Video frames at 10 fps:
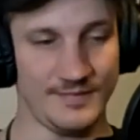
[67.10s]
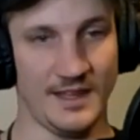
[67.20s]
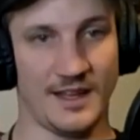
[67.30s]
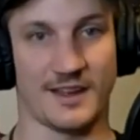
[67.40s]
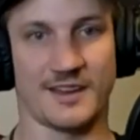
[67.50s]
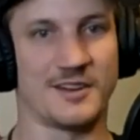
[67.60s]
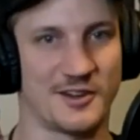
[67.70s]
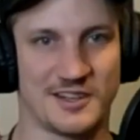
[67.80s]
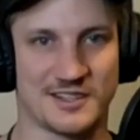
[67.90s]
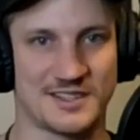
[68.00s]
You're going to
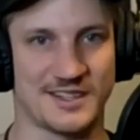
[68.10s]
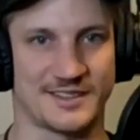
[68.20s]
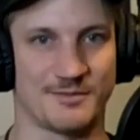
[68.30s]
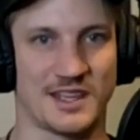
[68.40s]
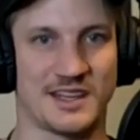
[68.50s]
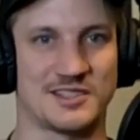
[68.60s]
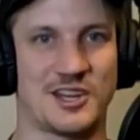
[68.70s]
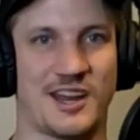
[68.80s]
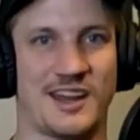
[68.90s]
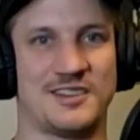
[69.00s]
see some things
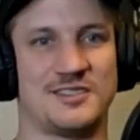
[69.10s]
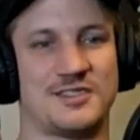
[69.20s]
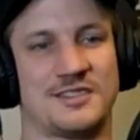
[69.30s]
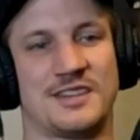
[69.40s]
change as